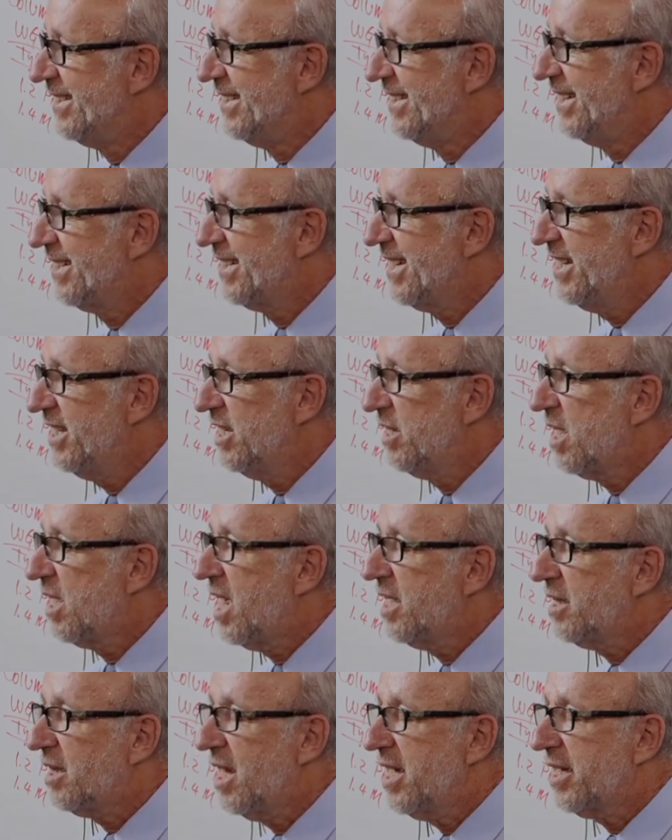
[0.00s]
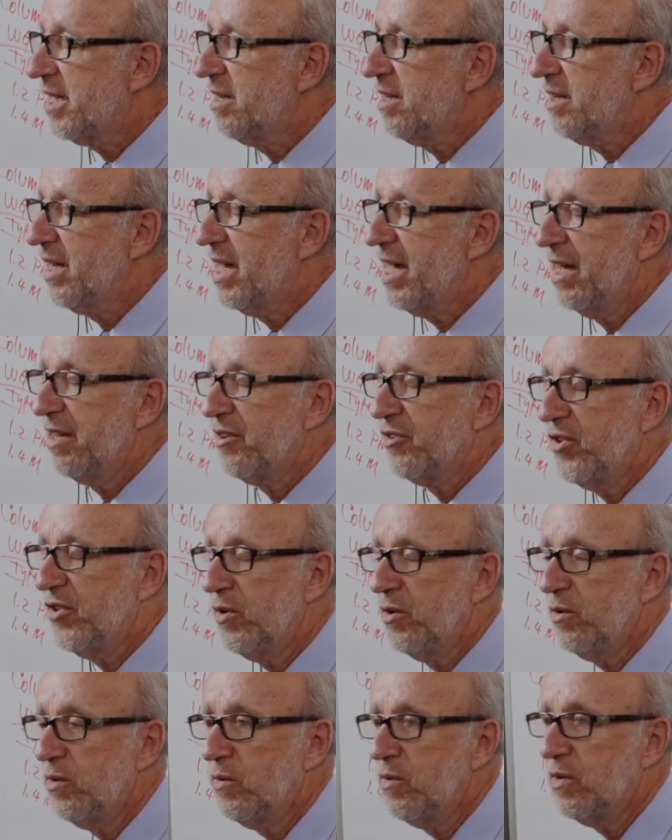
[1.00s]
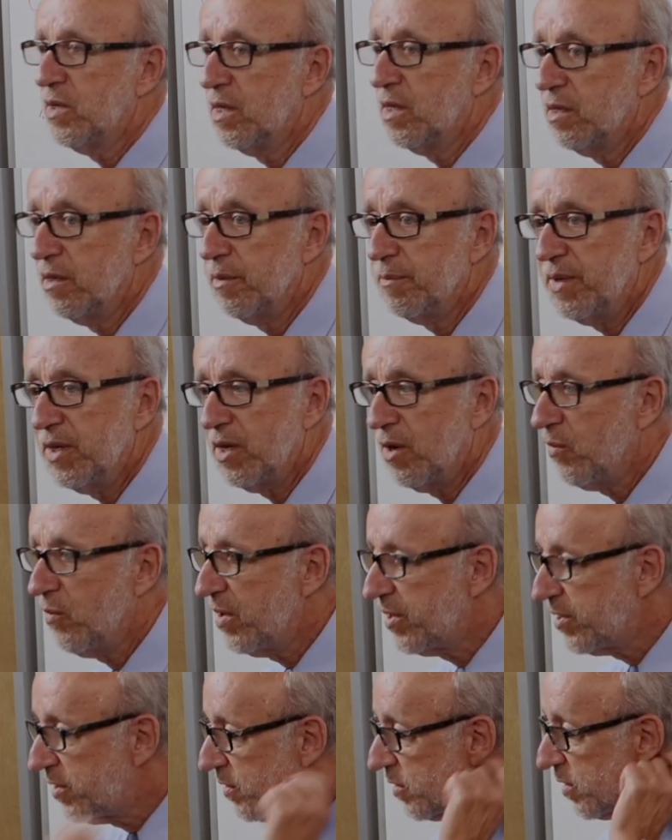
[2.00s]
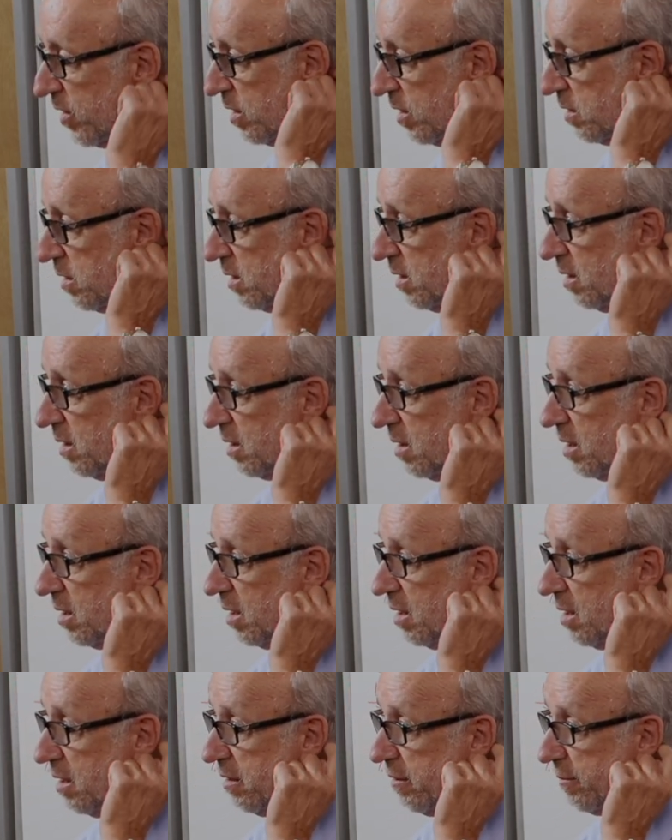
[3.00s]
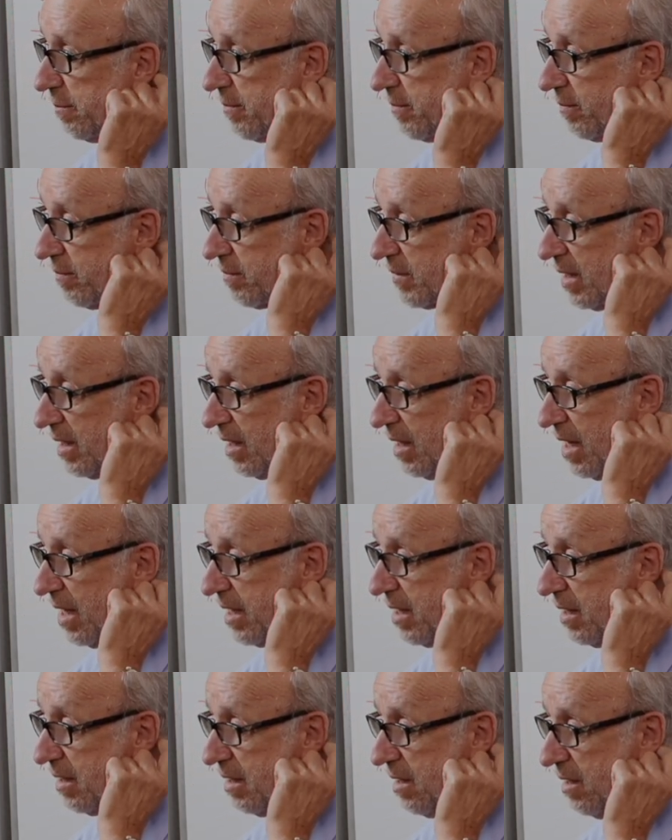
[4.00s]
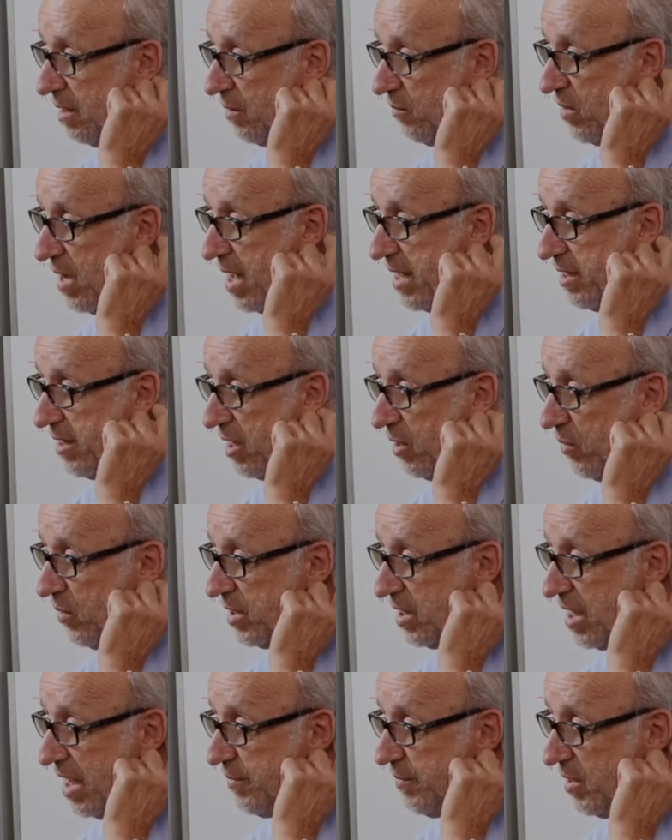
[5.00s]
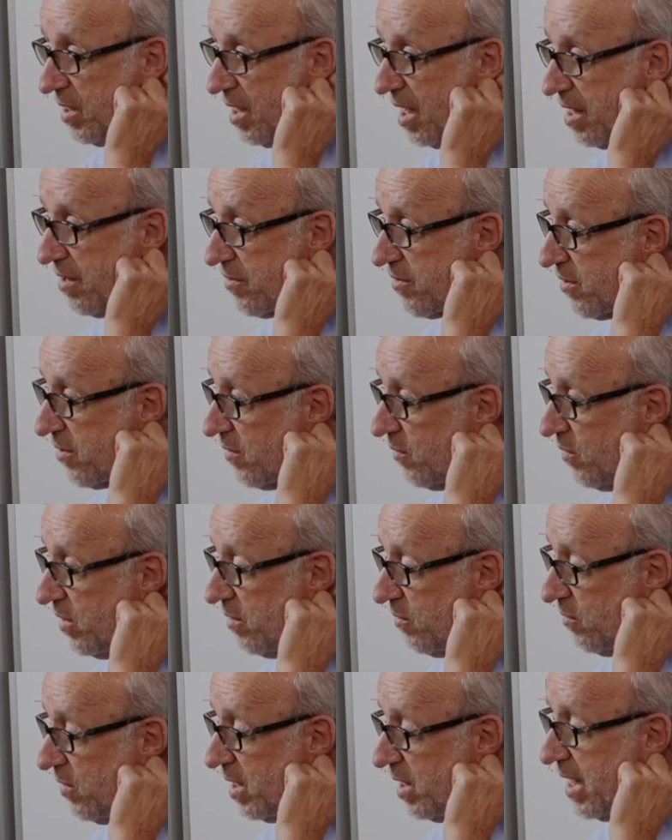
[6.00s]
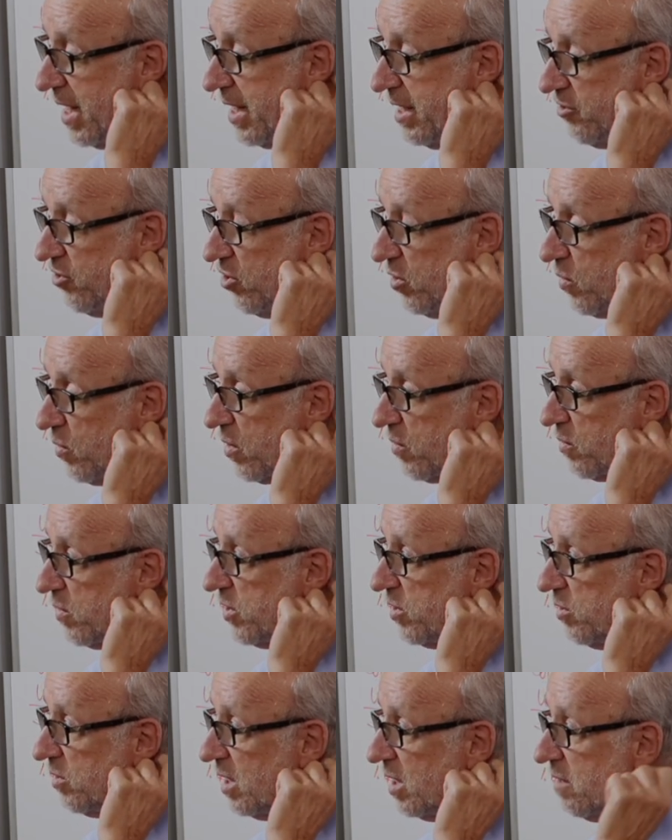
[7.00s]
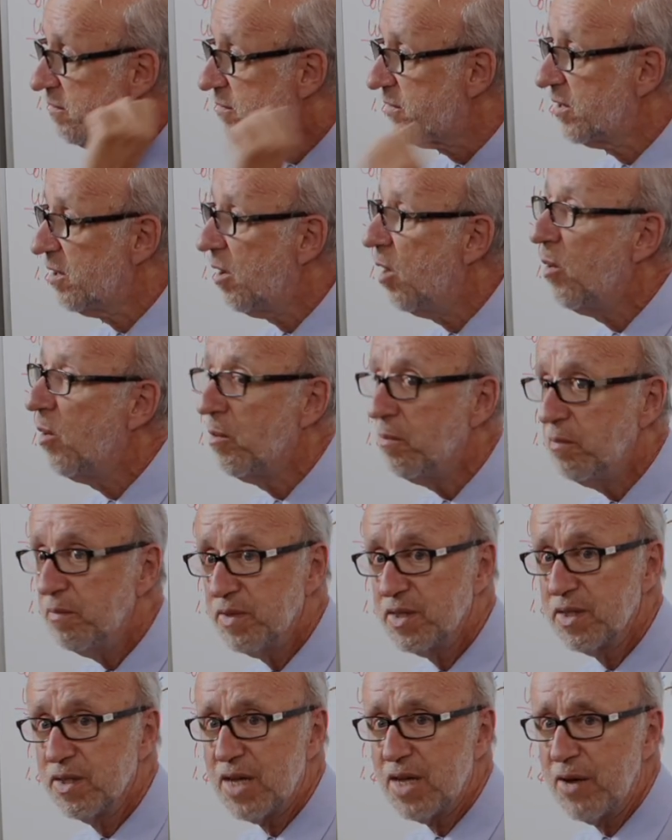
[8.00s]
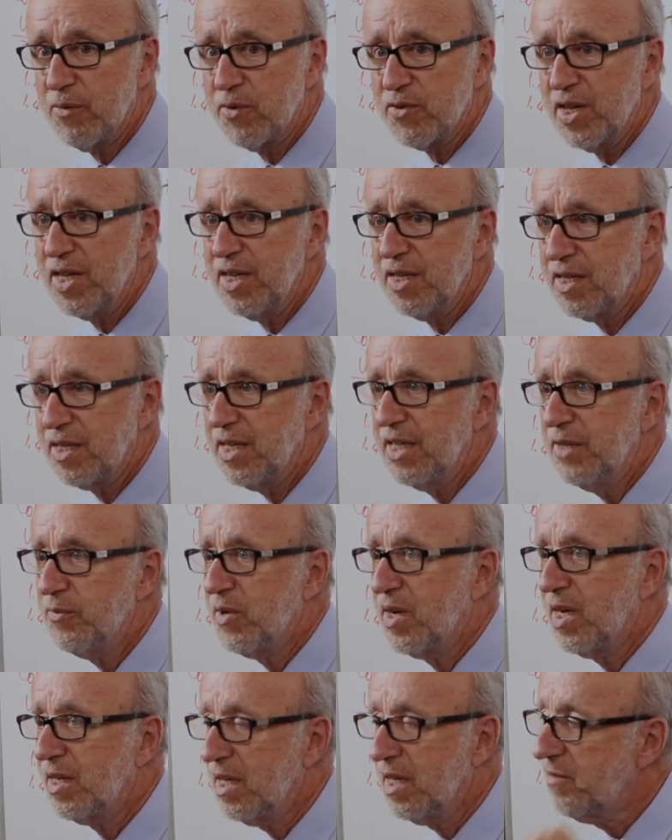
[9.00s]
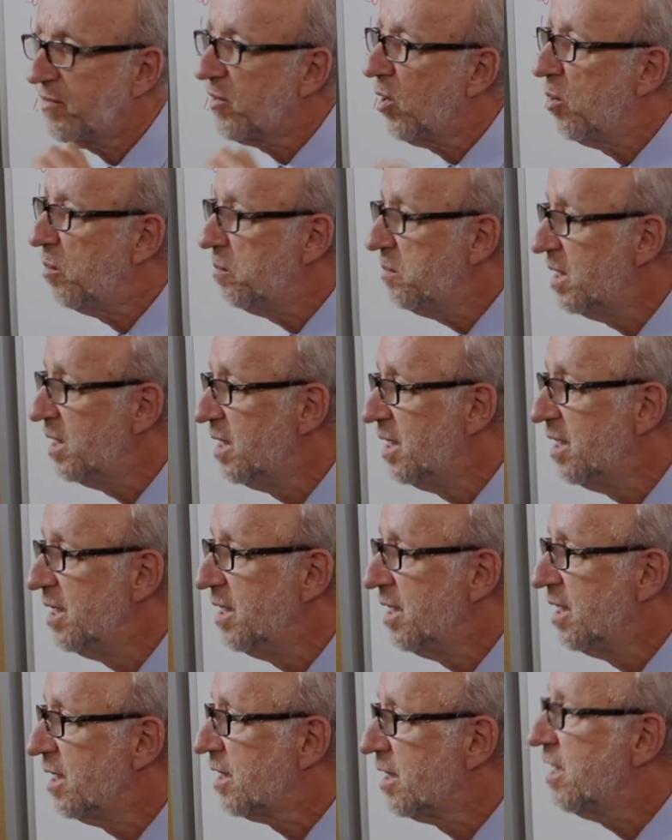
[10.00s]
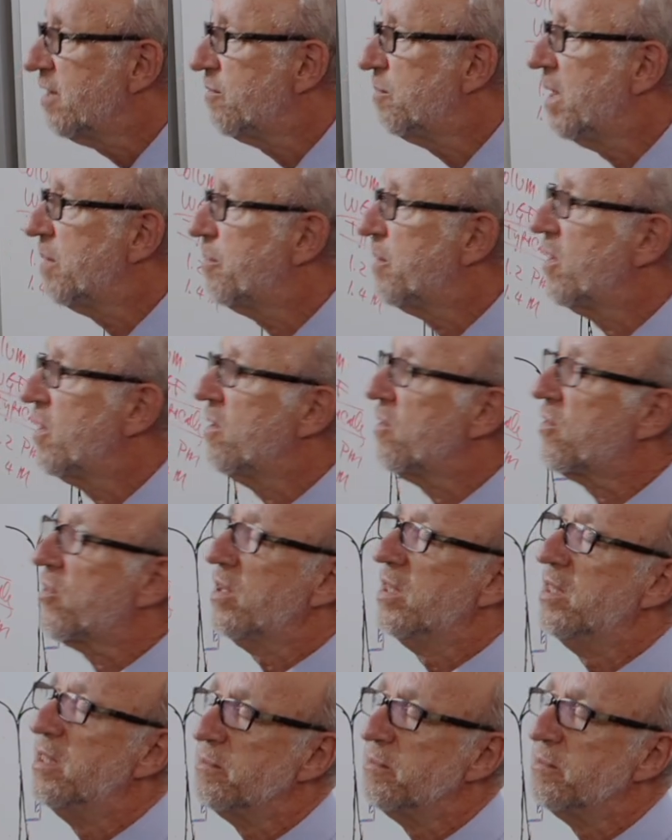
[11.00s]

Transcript: Okay, I likened that to, when you're young, I don't know what time you guys, what age you were when you left home, but I was 18 when I left home, left my parents.